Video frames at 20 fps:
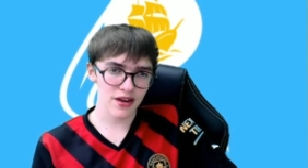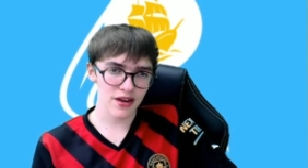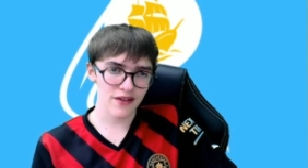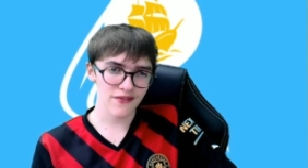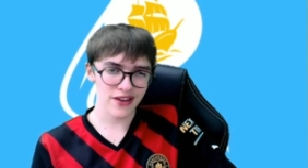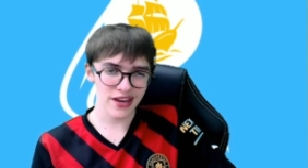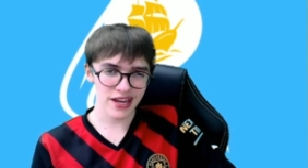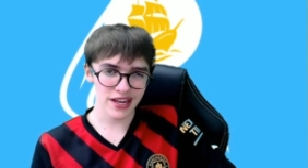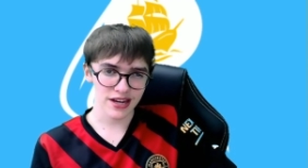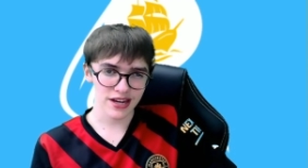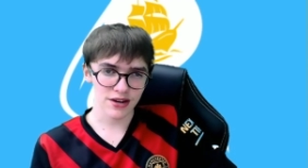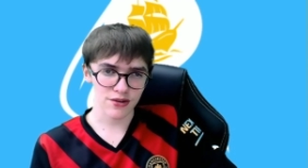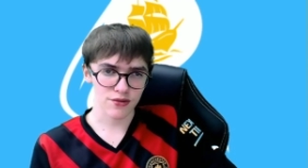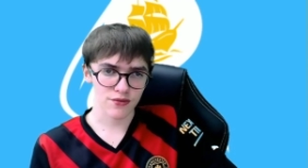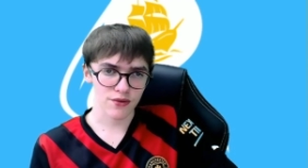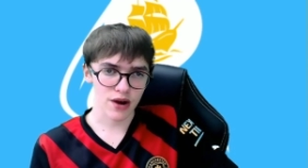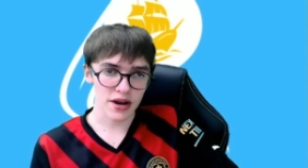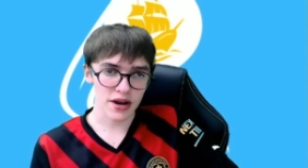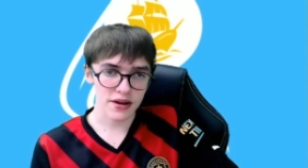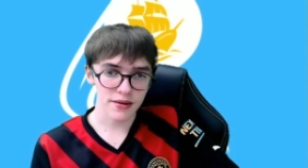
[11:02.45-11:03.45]
I think he did all
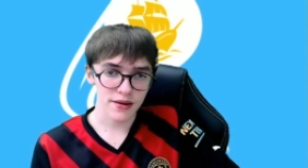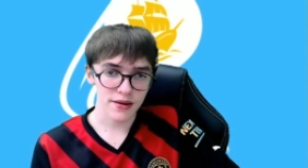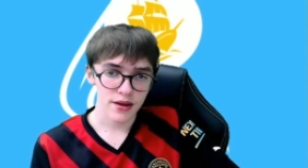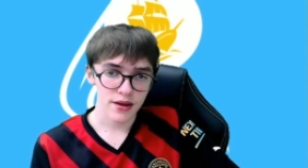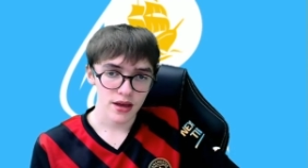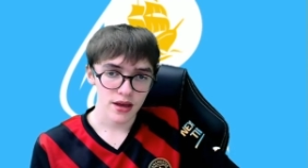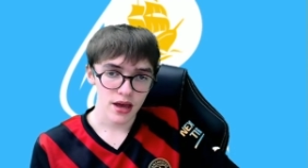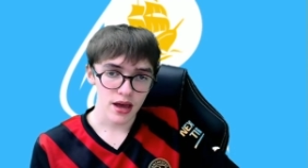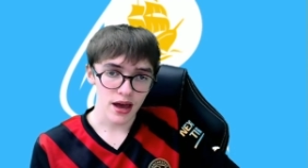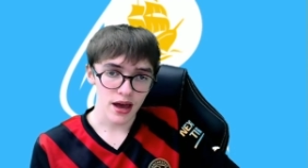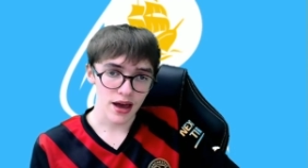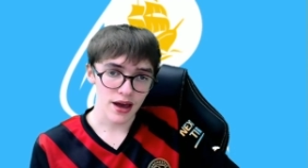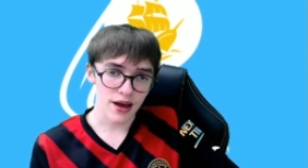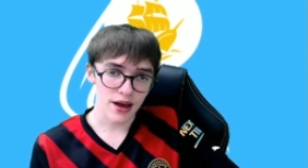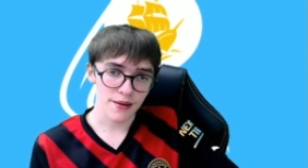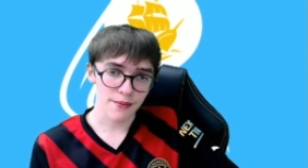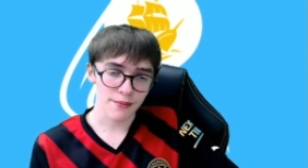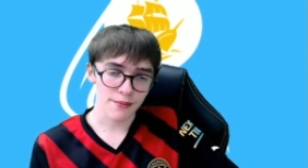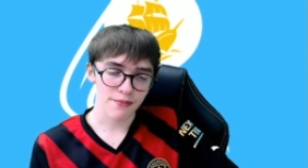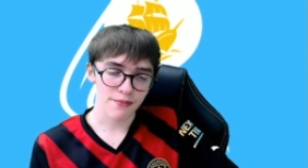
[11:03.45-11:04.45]
right,
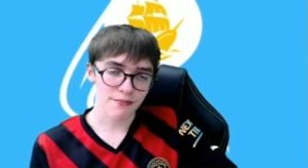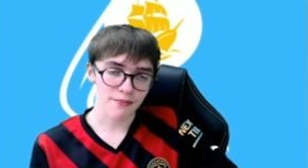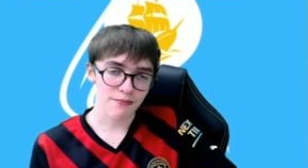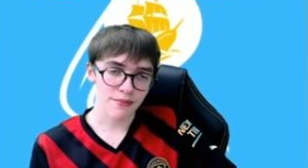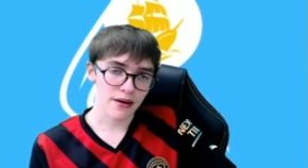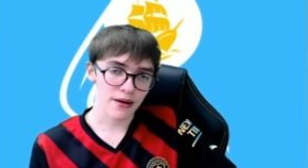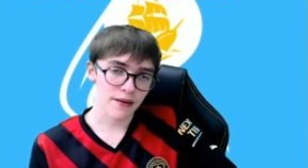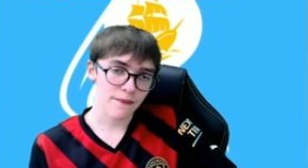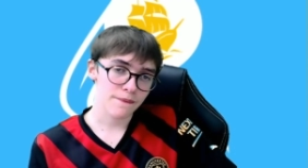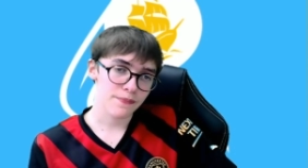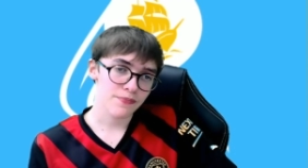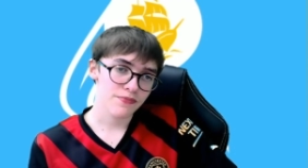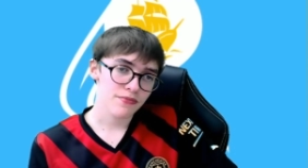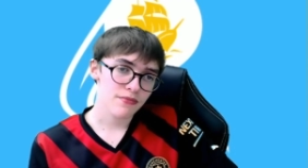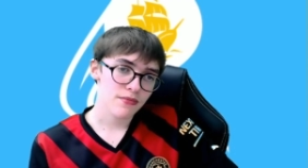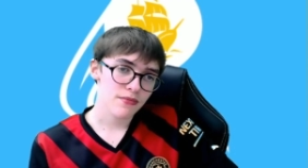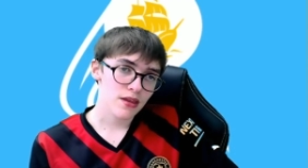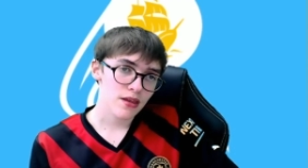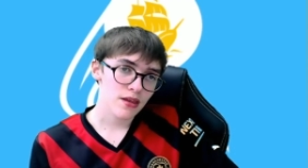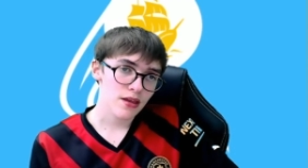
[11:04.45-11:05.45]
um, but
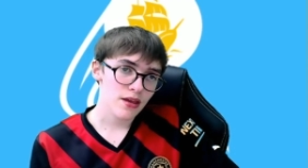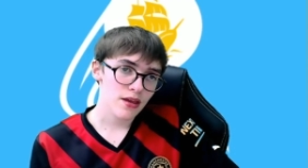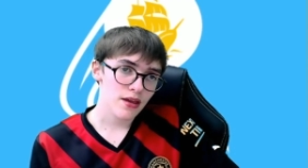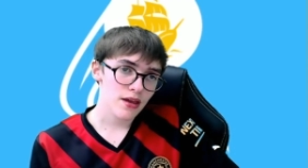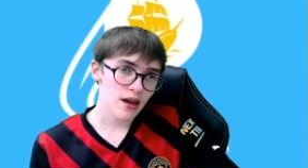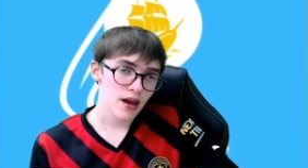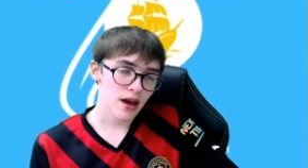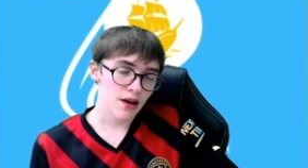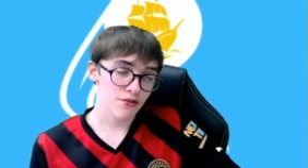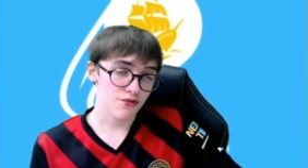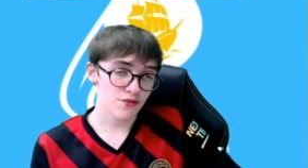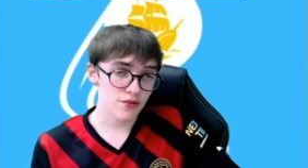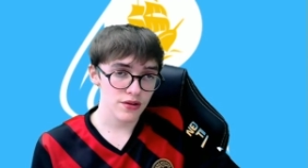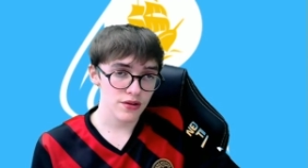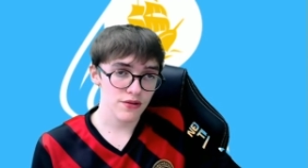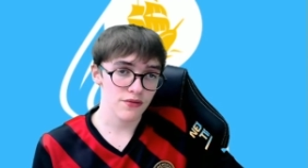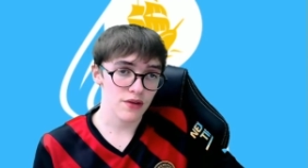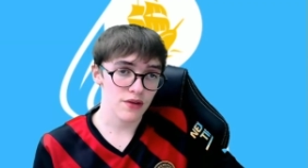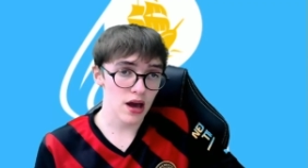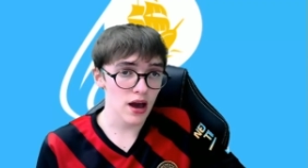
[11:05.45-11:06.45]
I was
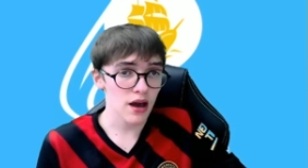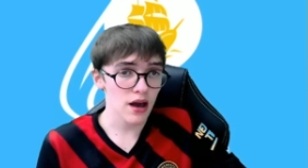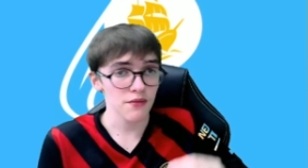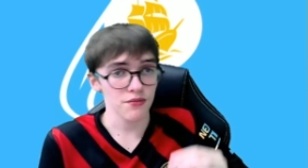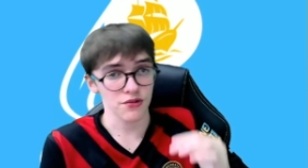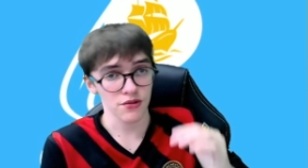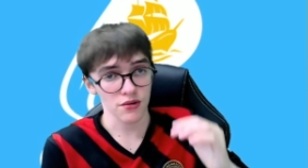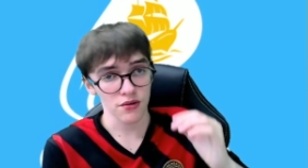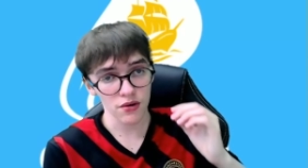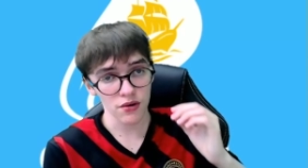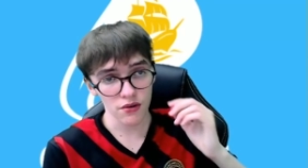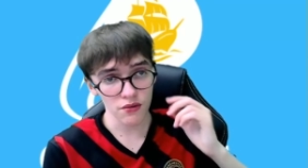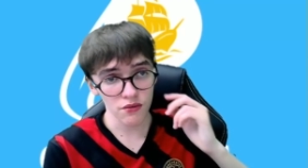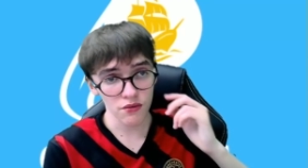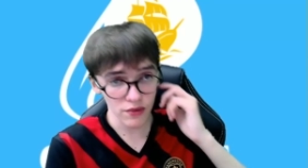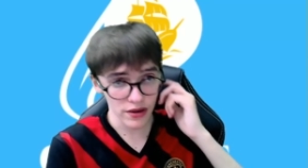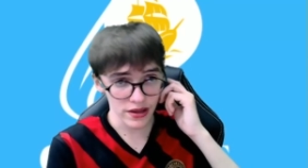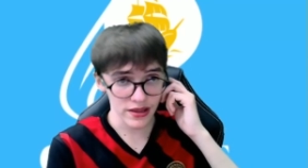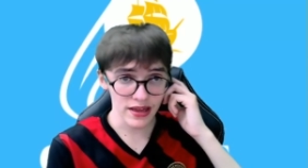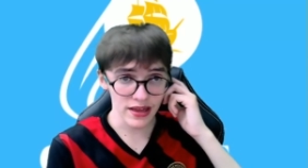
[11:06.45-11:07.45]
really I was
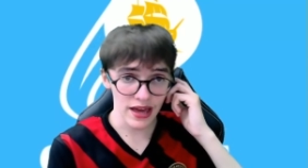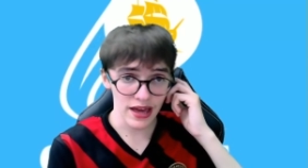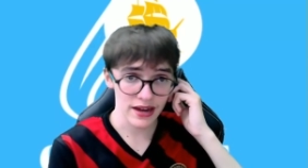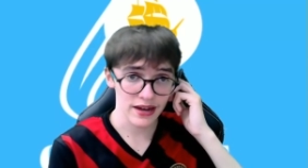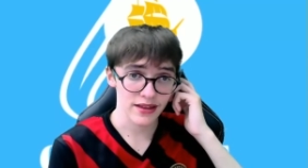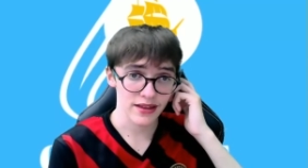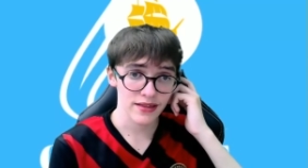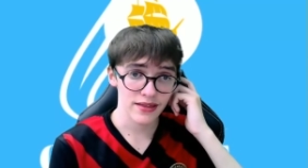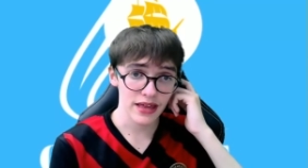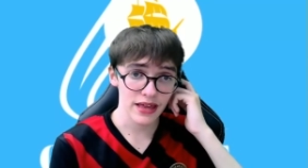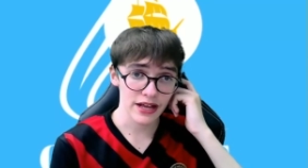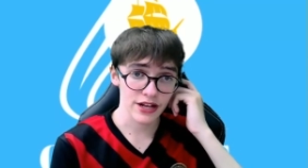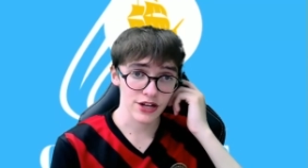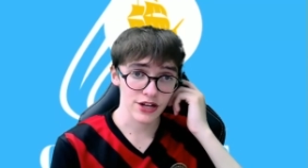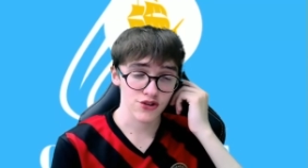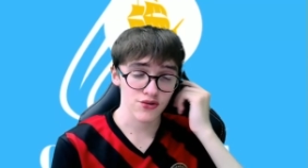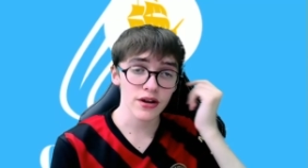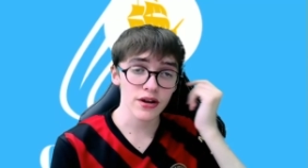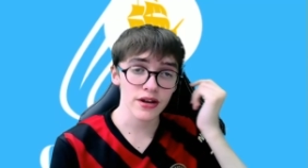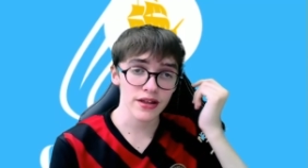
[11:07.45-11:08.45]
always said that
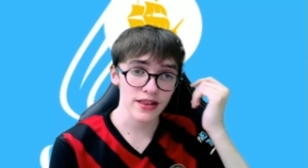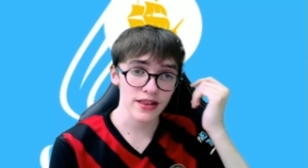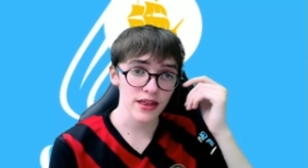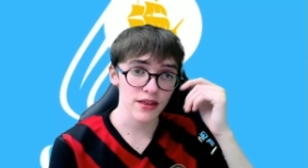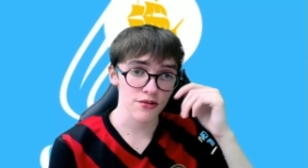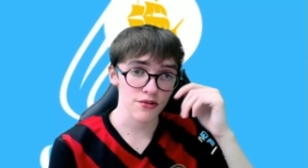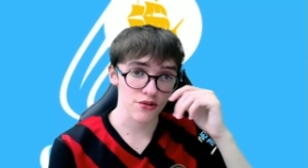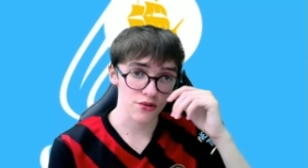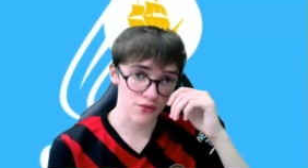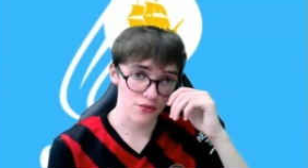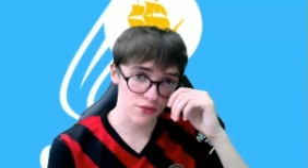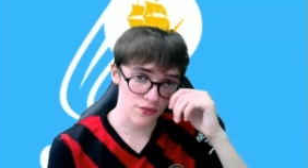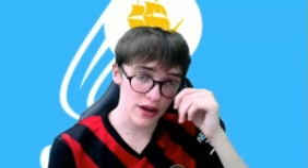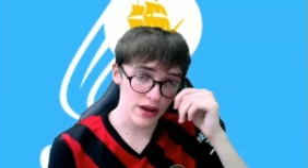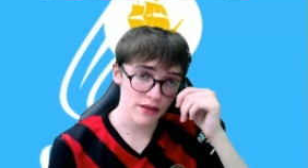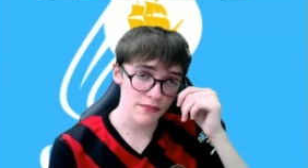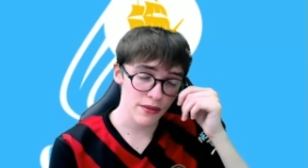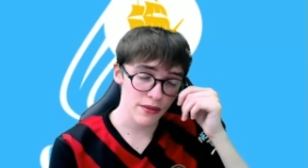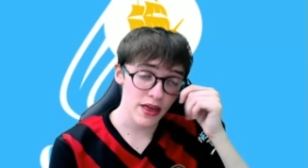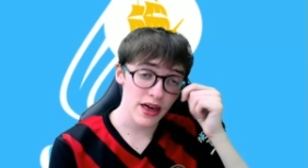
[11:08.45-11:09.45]
Joao Cancelo is a
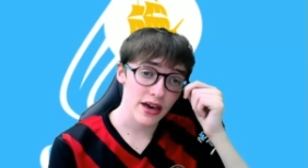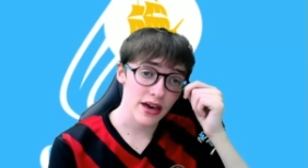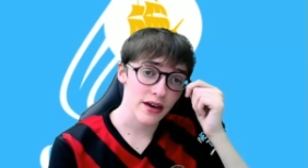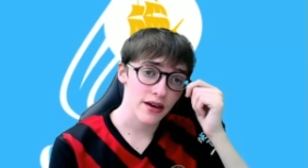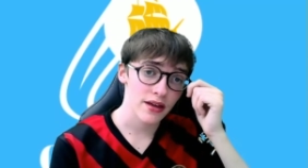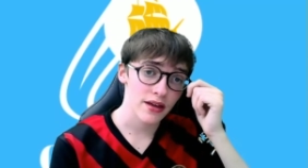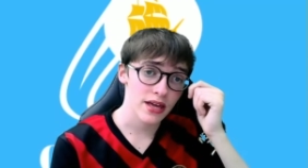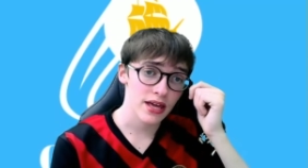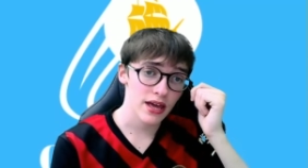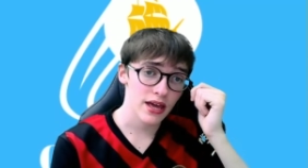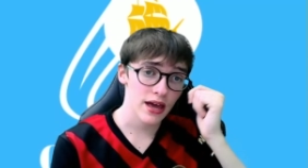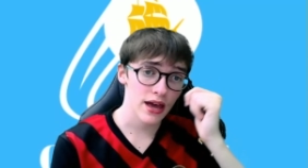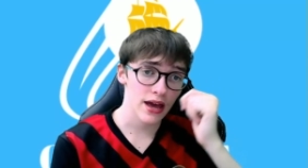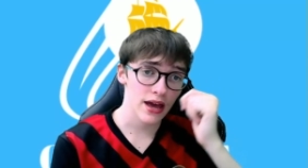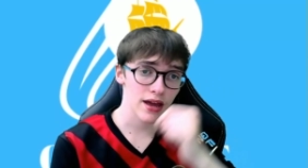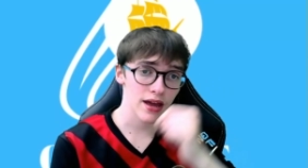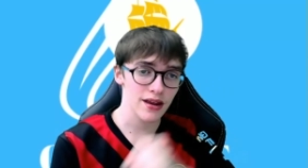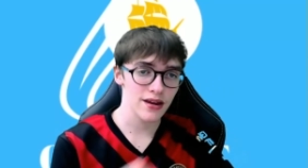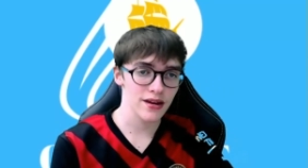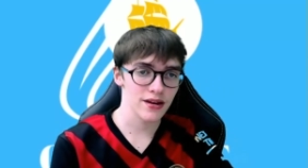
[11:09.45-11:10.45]
great player
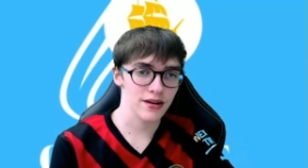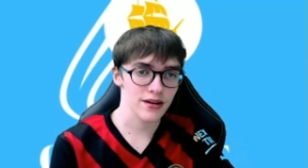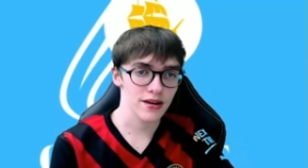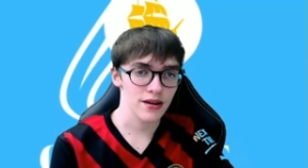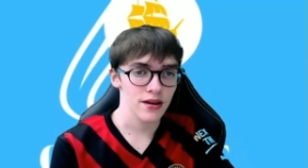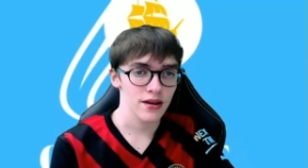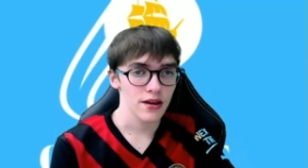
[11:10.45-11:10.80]
and